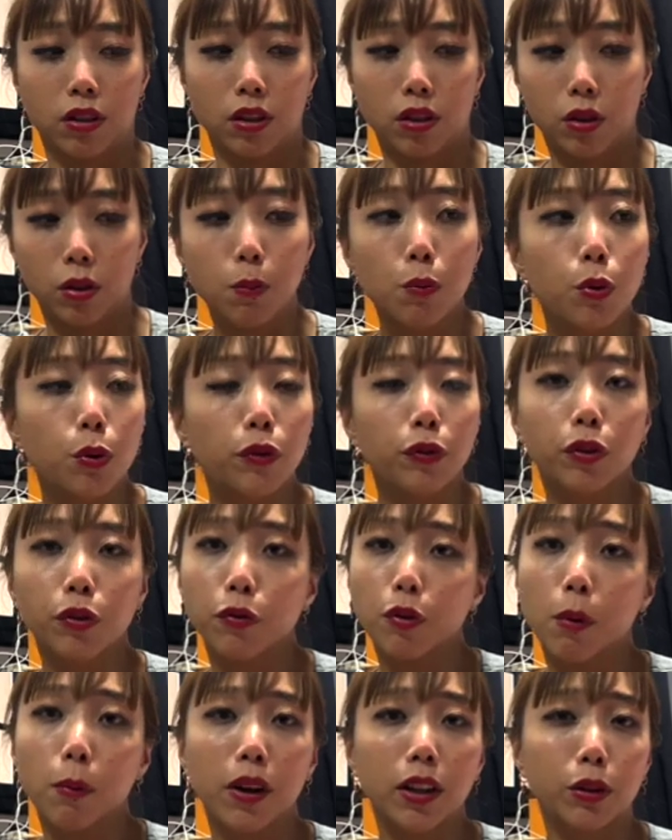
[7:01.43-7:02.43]
moved
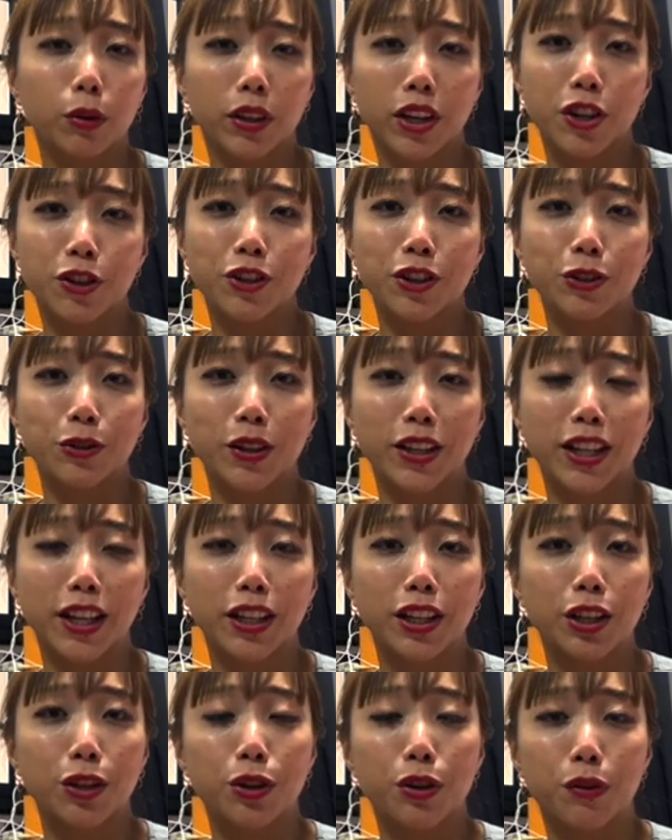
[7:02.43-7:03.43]
from one location to another,
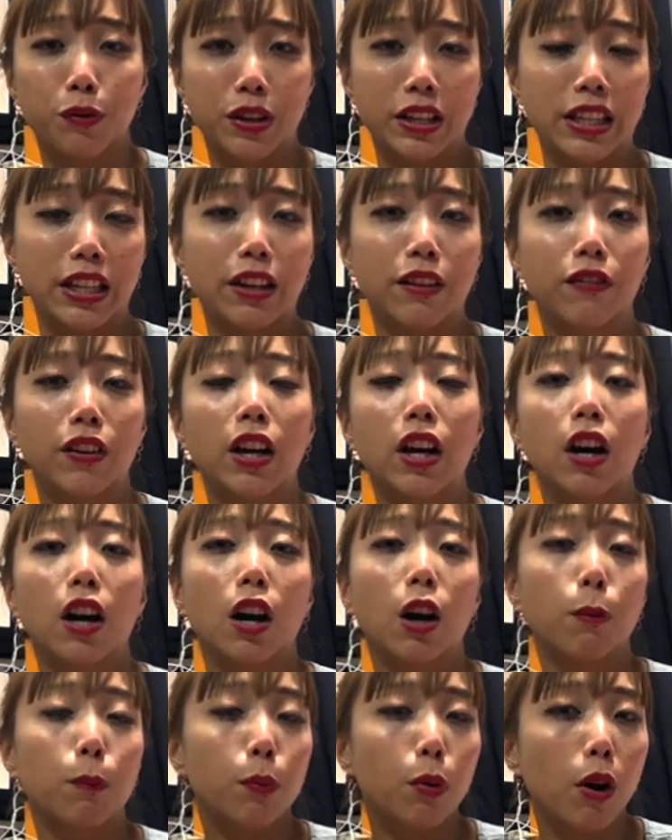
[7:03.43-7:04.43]
you'll receive a
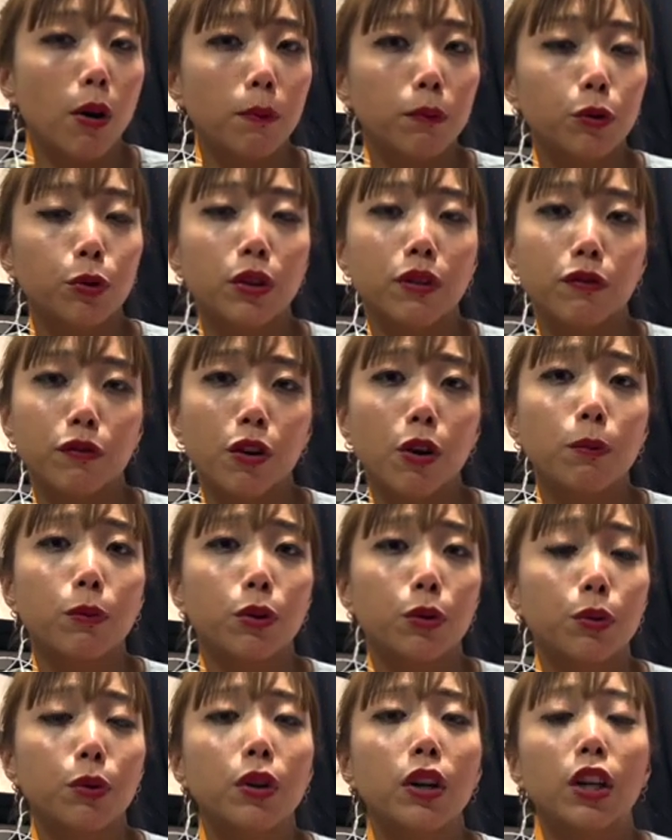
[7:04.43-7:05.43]
prompt to inform
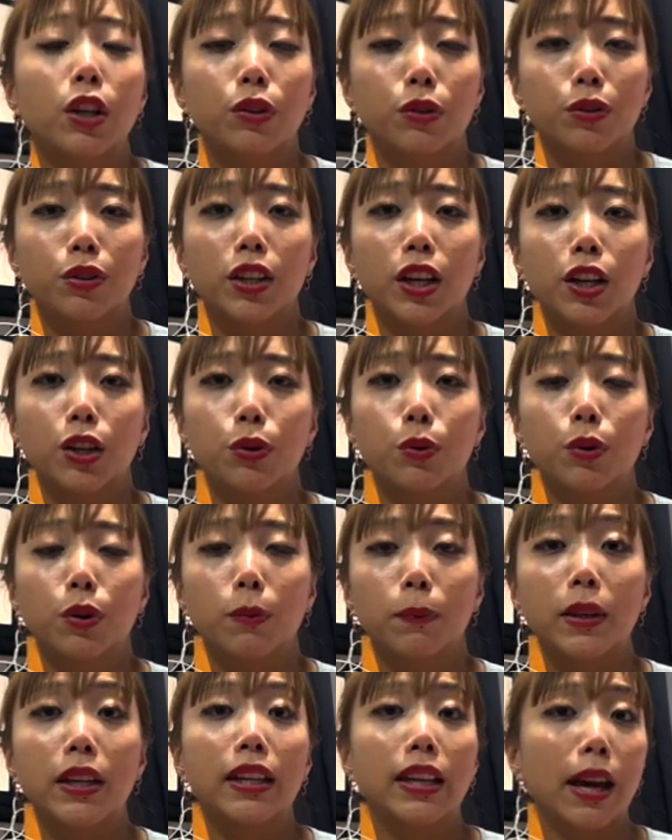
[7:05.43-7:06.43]
you, so that you will
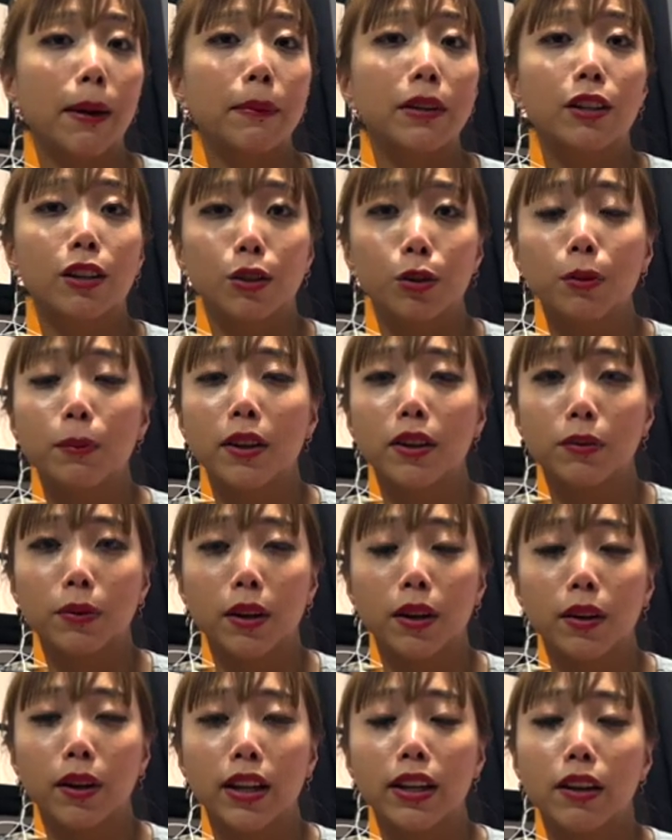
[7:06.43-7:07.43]
be kept in the loop as
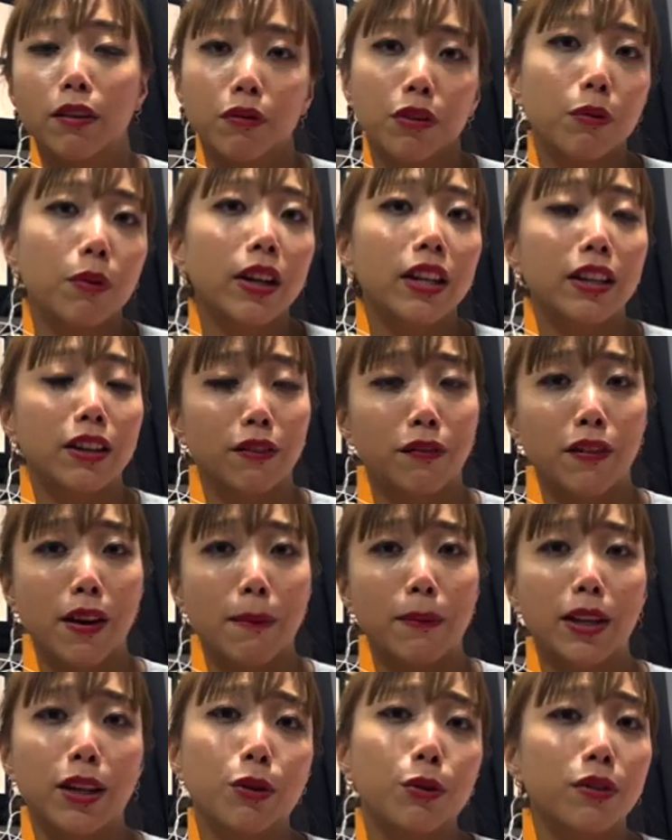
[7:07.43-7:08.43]
well, and everyone in the
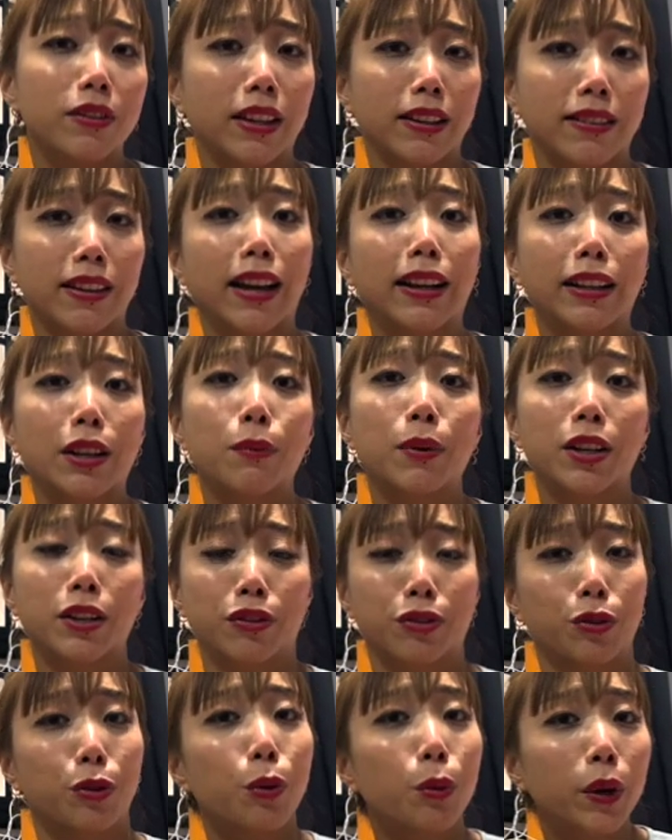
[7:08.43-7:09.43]
family knows exactly what is
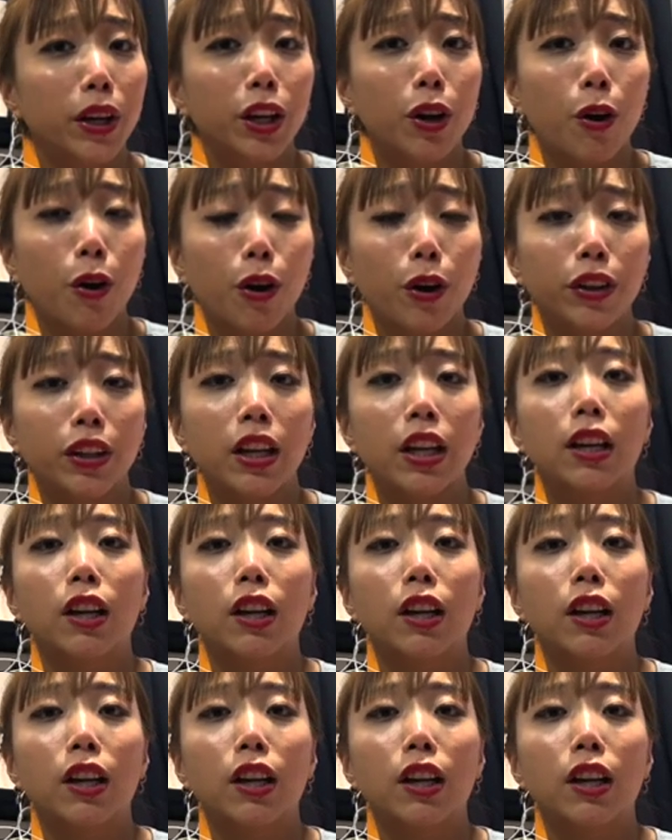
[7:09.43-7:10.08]
going on,